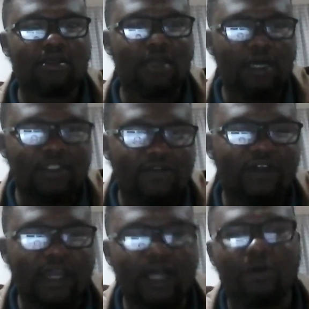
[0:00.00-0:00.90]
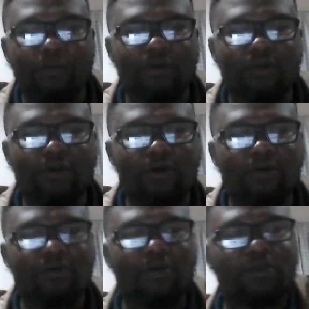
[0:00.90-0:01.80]
ask for help,
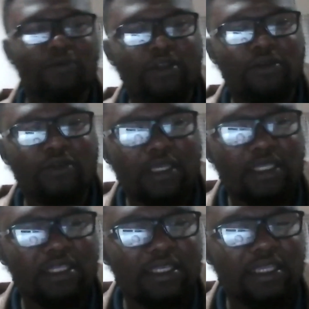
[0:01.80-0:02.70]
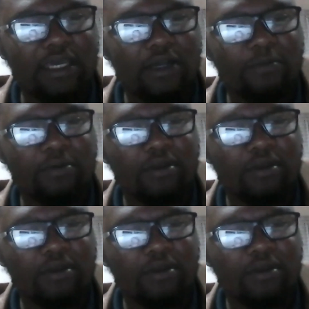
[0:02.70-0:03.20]
when you needed the help.